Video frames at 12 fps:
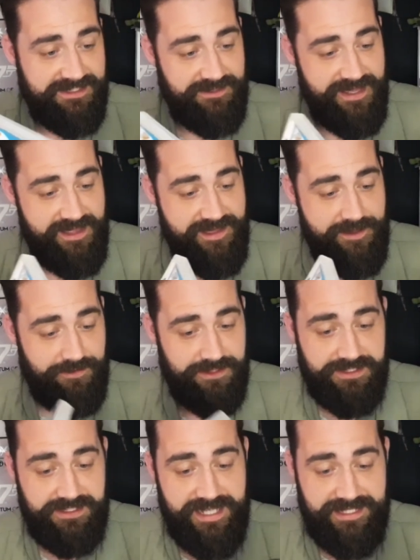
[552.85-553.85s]
So
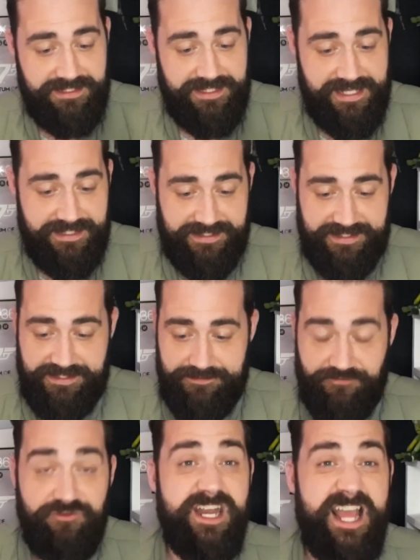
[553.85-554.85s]

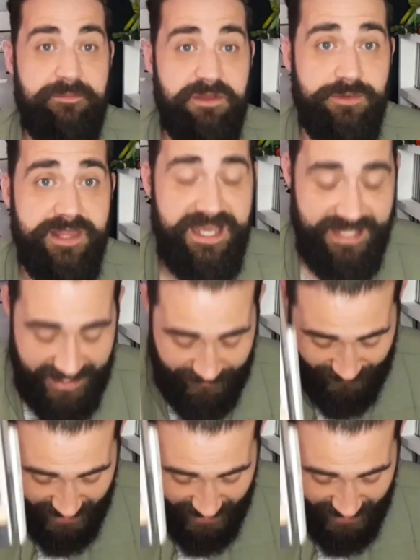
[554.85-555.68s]
that's really happy with that again.